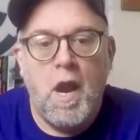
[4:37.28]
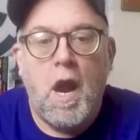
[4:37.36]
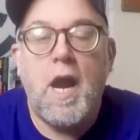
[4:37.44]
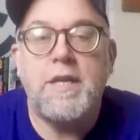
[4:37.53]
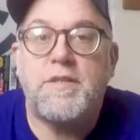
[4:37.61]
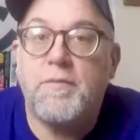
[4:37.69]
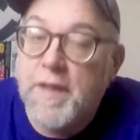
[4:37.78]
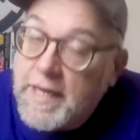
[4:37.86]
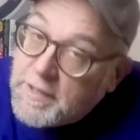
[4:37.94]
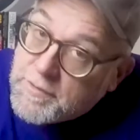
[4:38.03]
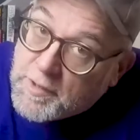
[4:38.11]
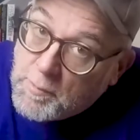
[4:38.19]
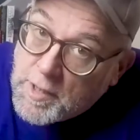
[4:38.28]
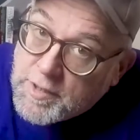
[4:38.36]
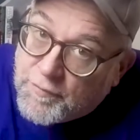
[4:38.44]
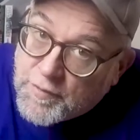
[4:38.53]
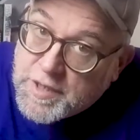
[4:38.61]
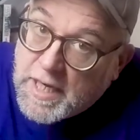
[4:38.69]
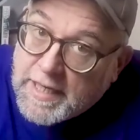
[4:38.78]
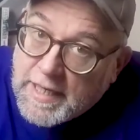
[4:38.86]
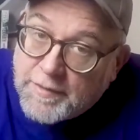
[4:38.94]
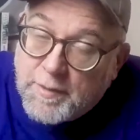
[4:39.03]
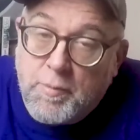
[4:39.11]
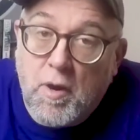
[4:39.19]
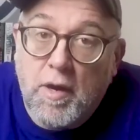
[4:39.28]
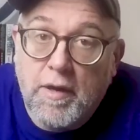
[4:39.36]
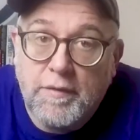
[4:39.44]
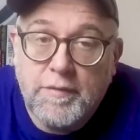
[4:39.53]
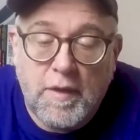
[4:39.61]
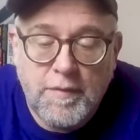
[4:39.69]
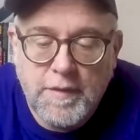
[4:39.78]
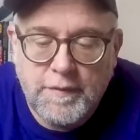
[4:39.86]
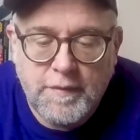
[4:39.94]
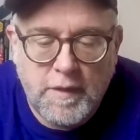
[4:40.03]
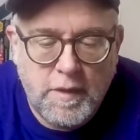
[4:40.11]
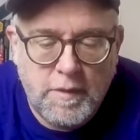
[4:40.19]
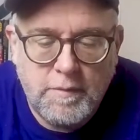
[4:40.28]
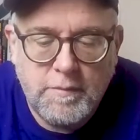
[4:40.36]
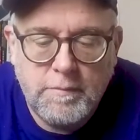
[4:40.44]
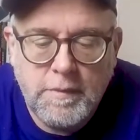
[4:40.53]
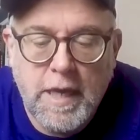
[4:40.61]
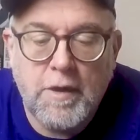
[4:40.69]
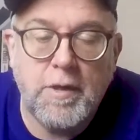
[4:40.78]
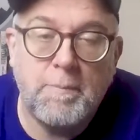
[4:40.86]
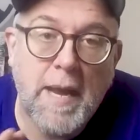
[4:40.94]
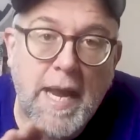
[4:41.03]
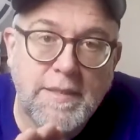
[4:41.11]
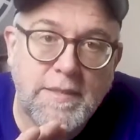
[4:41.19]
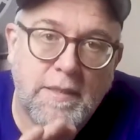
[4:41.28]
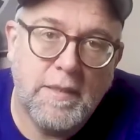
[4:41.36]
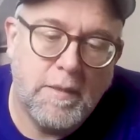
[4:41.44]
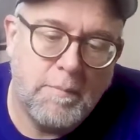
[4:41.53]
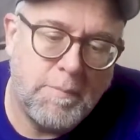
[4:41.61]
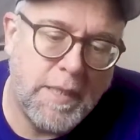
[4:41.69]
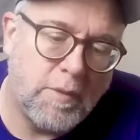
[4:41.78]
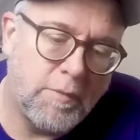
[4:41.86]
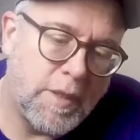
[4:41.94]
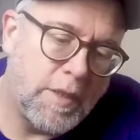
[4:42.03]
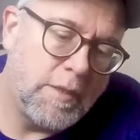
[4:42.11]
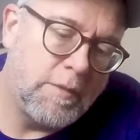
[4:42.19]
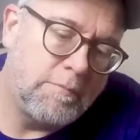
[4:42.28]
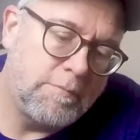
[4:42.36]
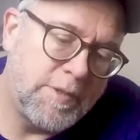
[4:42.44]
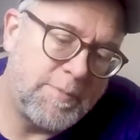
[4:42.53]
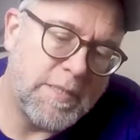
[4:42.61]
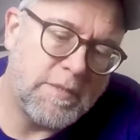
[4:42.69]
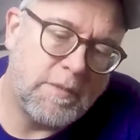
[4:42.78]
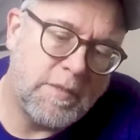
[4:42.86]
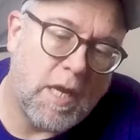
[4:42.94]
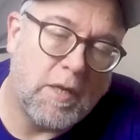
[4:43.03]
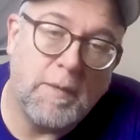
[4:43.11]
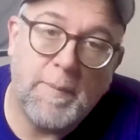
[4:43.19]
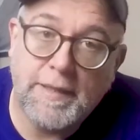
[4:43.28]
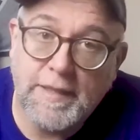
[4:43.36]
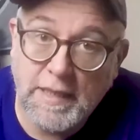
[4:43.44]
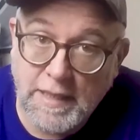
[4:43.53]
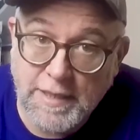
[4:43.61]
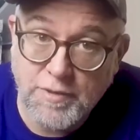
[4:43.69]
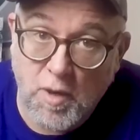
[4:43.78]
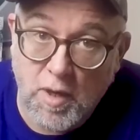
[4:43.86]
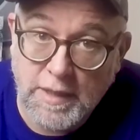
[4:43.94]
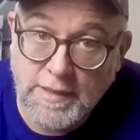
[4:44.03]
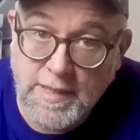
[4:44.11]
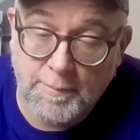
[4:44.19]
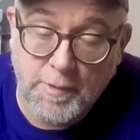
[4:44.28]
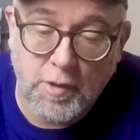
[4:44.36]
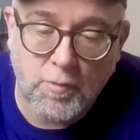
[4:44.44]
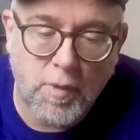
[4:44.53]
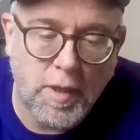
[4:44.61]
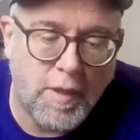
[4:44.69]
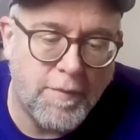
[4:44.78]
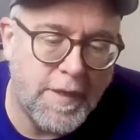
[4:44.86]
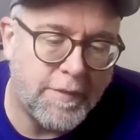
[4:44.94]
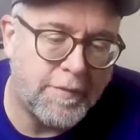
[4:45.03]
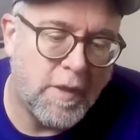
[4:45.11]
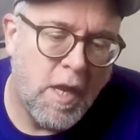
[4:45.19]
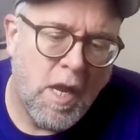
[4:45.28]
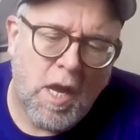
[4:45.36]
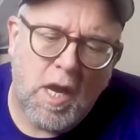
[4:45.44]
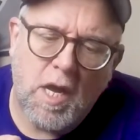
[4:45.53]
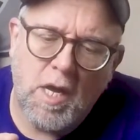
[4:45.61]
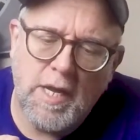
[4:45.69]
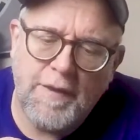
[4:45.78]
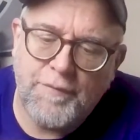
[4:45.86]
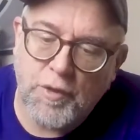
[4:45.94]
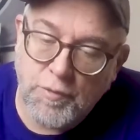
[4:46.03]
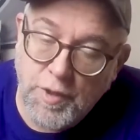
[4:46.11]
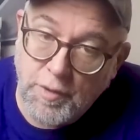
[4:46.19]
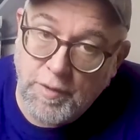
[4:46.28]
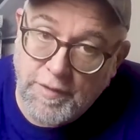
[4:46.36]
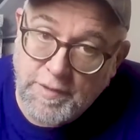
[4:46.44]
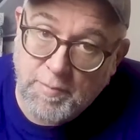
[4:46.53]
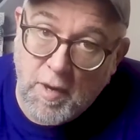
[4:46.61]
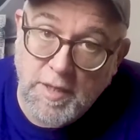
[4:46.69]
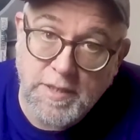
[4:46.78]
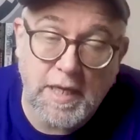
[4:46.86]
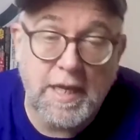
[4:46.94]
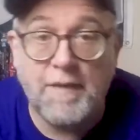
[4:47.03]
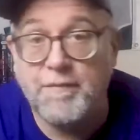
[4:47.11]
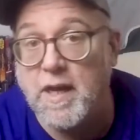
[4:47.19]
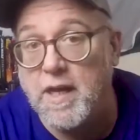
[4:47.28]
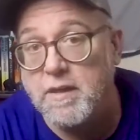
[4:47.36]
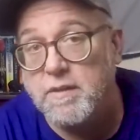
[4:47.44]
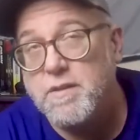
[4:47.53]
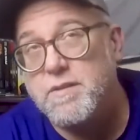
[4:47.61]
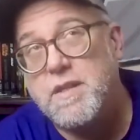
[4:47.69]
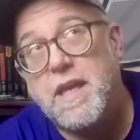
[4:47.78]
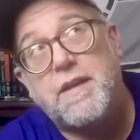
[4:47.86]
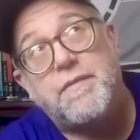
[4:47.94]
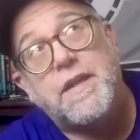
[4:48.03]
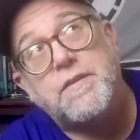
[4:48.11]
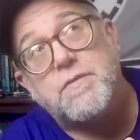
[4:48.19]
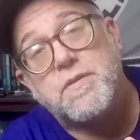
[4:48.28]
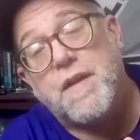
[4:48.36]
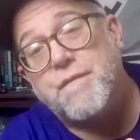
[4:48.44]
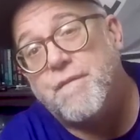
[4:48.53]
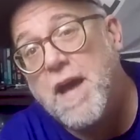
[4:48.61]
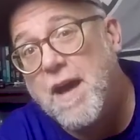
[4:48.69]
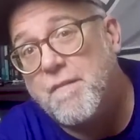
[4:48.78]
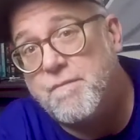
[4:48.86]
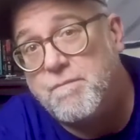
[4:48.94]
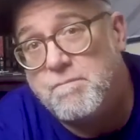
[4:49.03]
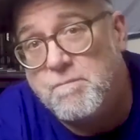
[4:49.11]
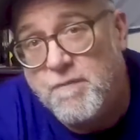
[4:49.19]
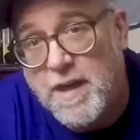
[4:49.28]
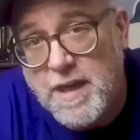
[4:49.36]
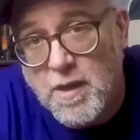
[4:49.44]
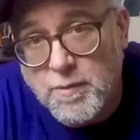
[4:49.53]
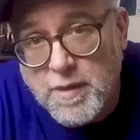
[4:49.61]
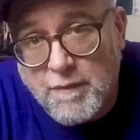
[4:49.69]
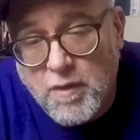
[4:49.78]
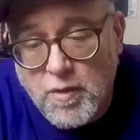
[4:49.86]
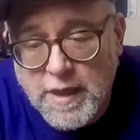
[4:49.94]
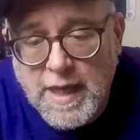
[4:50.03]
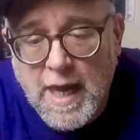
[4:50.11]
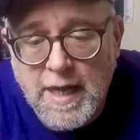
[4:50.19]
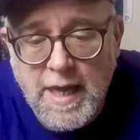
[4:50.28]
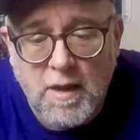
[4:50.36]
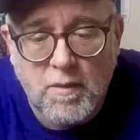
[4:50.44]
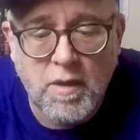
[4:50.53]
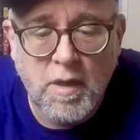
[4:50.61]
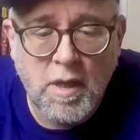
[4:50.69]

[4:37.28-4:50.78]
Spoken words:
alright, so thank you so much for checking out the progress on this Garindan mask build, especially talking about the electronics I'm going to run on this. If you're new to this project, I think there's like 5 videos I've already gotten out